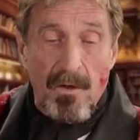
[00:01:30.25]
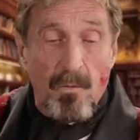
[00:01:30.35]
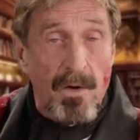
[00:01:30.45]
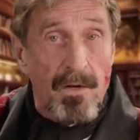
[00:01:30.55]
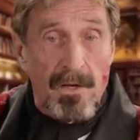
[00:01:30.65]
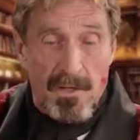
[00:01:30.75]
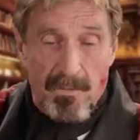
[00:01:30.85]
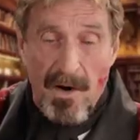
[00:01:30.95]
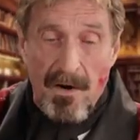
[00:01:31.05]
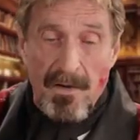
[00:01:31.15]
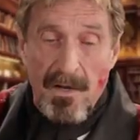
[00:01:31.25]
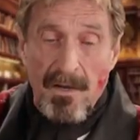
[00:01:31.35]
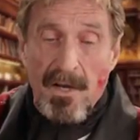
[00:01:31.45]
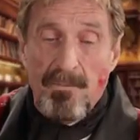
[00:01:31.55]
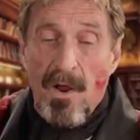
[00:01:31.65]
When it expired,
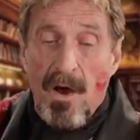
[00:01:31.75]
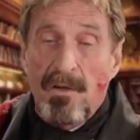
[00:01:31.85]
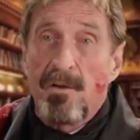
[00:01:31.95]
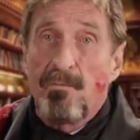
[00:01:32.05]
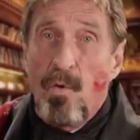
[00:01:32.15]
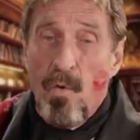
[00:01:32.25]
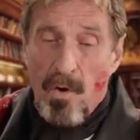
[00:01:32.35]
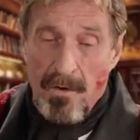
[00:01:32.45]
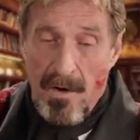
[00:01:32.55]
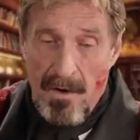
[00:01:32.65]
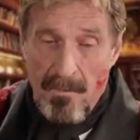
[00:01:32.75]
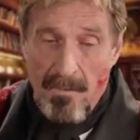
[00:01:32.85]
it blocked Pornhub.